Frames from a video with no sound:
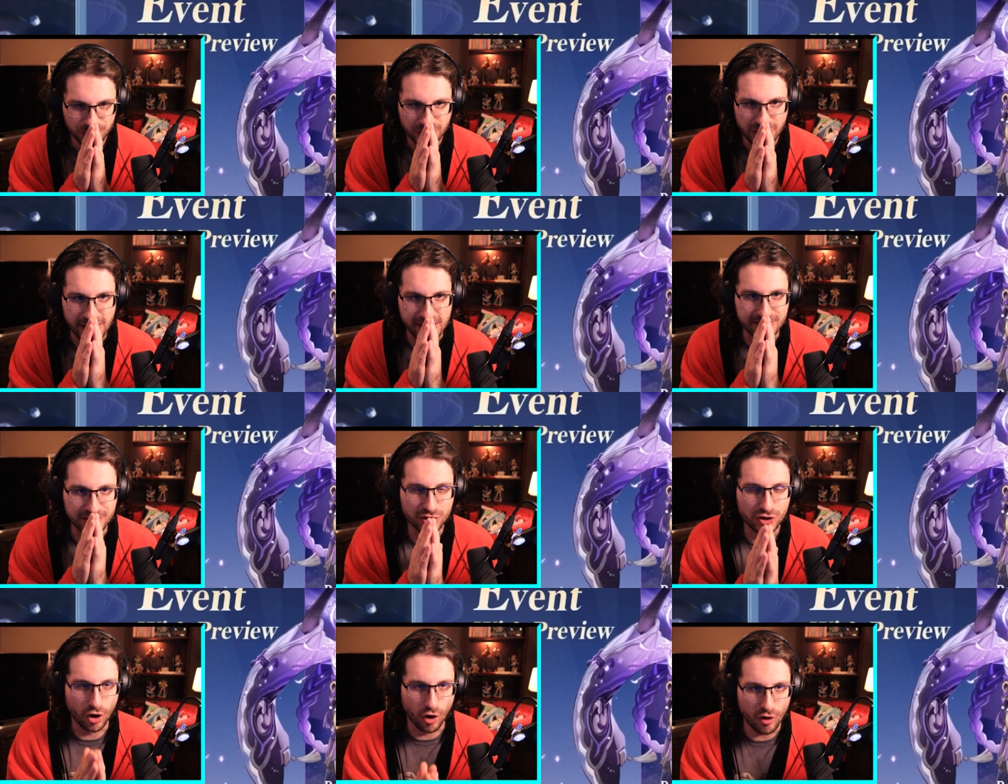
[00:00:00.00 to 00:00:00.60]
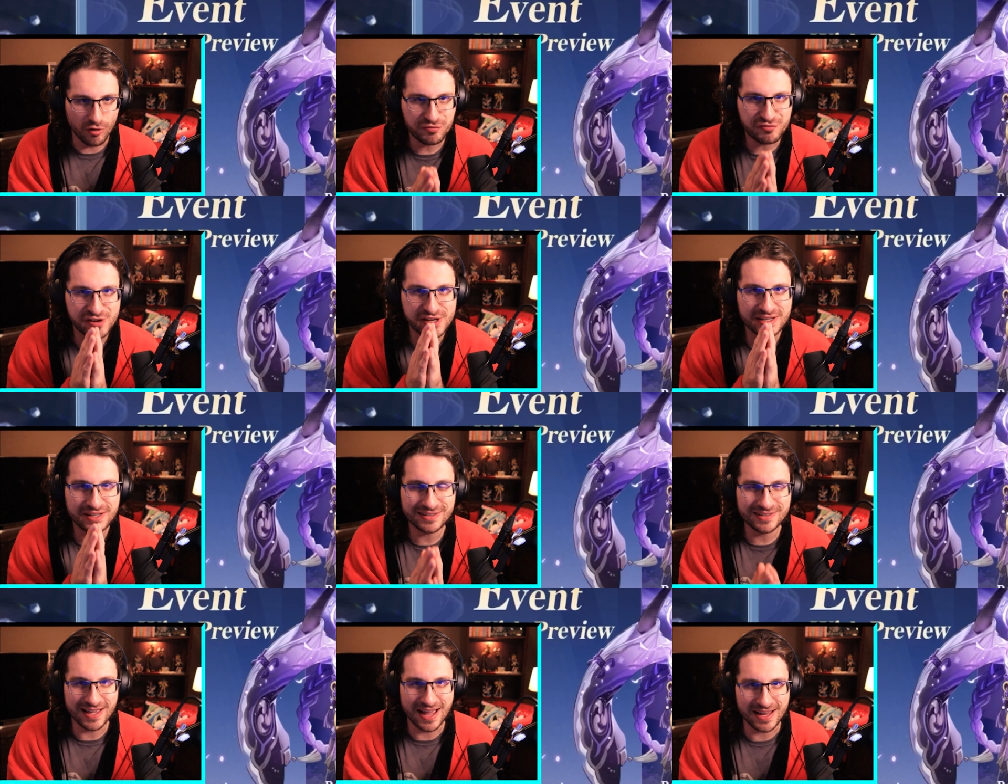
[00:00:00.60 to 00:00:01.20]

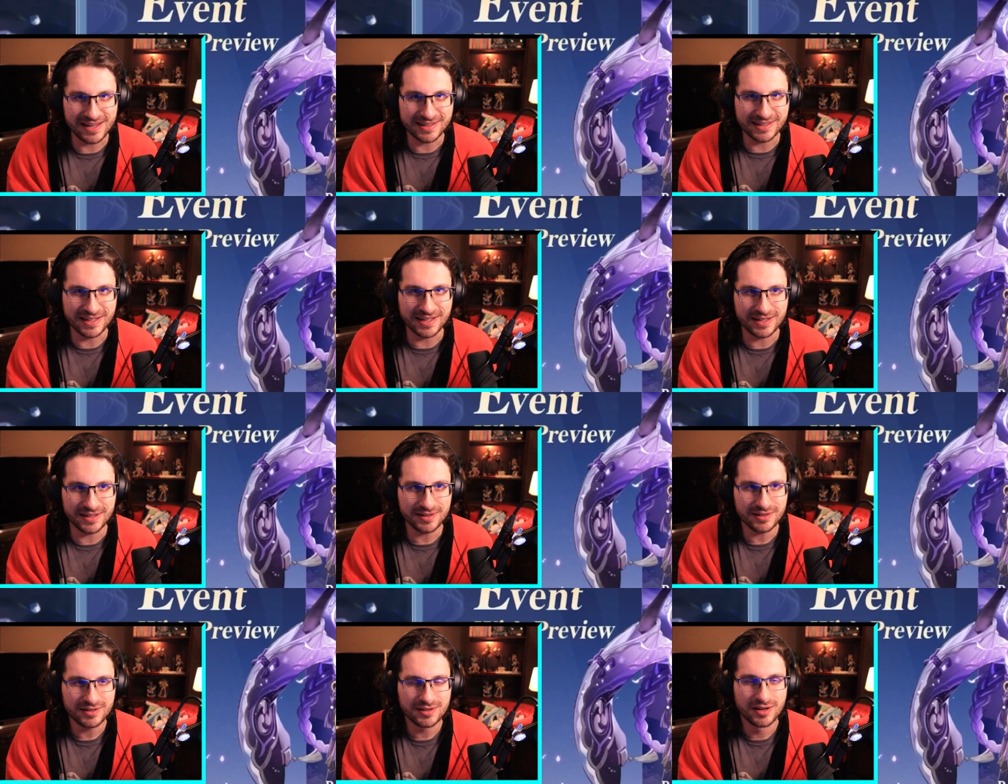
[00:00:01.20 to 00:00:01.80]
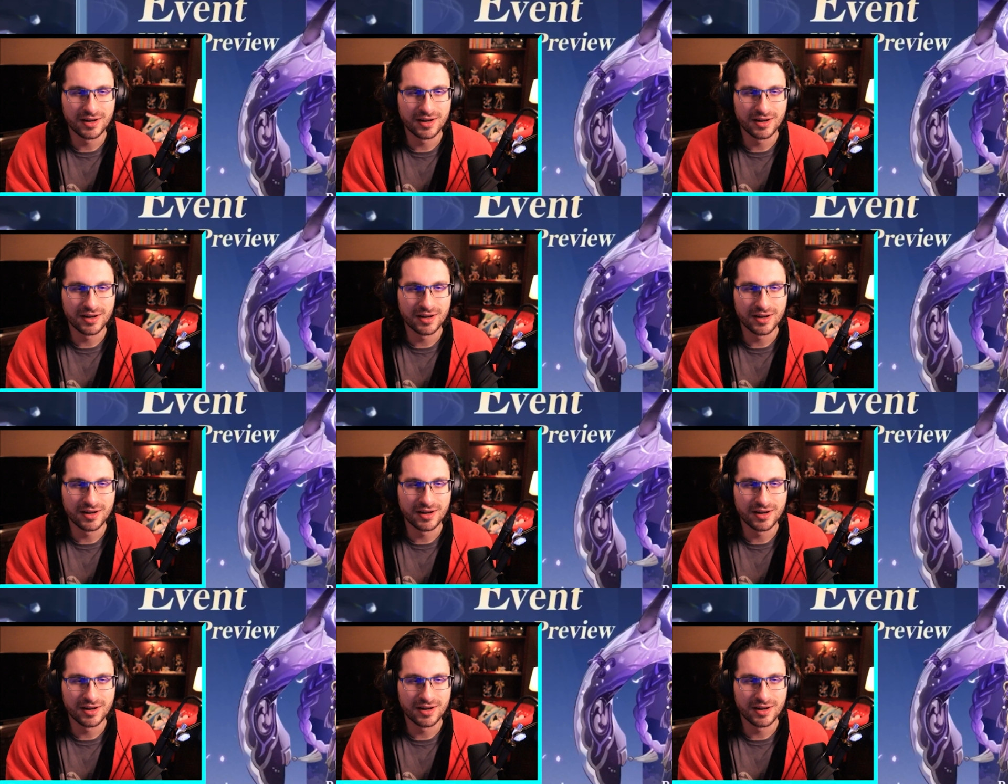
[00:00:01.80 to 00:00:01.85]
Engulfing Lightning,